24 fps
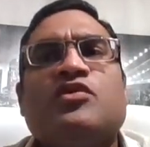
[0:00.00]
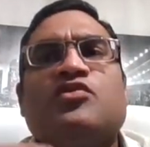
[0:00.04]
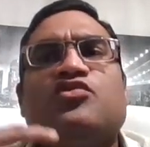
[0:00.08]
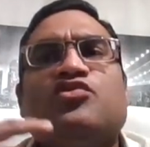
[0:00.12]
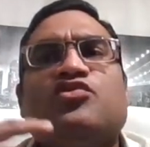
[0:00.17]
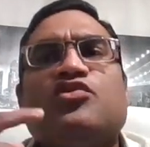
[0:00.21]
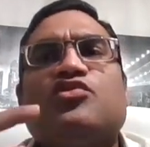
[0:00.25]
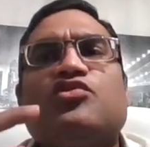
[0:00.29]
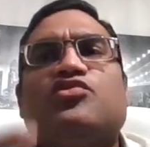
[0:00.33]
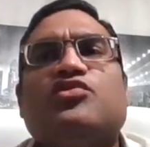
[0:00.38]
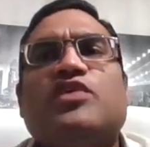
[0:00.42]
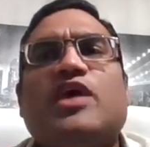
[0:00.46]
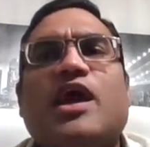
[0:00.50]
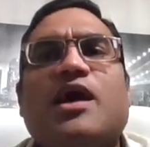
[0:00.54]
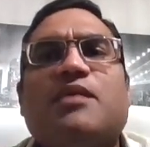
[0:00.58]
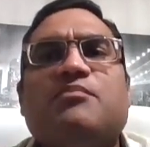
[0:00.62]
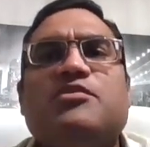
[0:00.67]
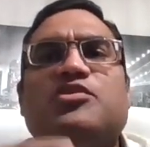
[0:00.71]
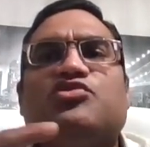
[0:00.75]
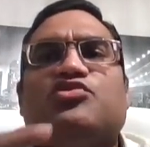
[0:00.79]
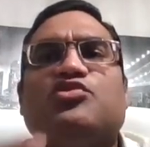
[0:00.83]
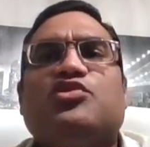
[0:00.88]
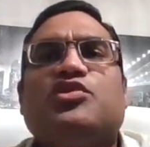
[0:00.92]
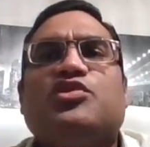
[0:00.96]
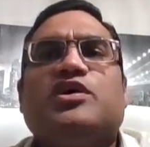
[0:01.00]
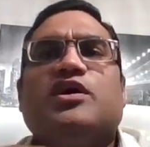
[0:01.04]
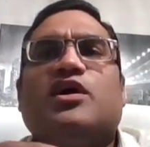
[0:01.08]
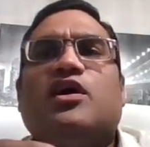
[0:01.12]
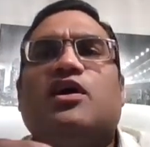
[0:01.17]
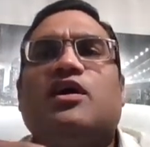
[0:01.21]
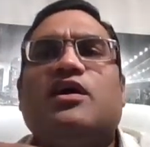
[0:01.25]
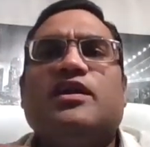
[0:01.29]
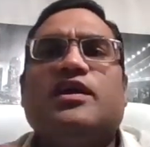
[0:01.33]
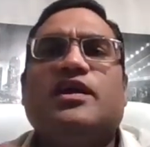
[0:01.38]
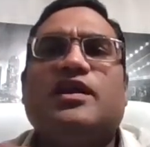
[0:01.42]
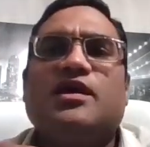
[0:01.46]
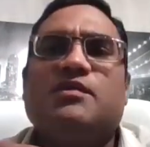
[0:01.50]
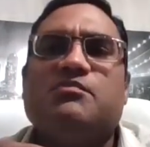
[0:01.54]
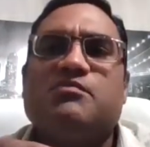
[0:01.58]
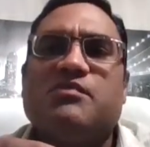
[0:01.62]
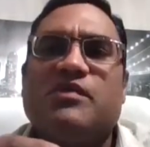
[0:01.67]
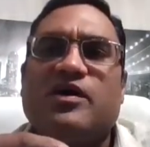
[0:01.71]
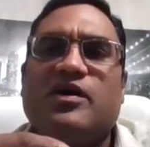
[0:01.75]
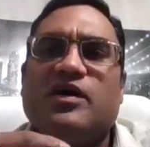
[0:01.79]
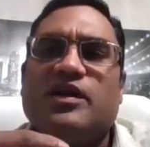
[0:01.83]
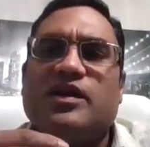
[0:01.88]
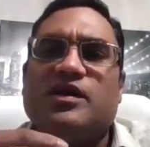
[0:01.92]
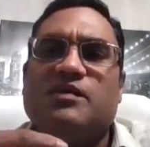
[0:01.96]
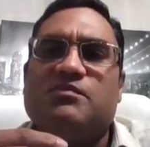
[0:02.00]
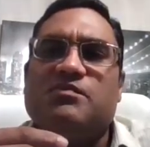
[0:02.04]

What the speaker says: So Sam is going on and on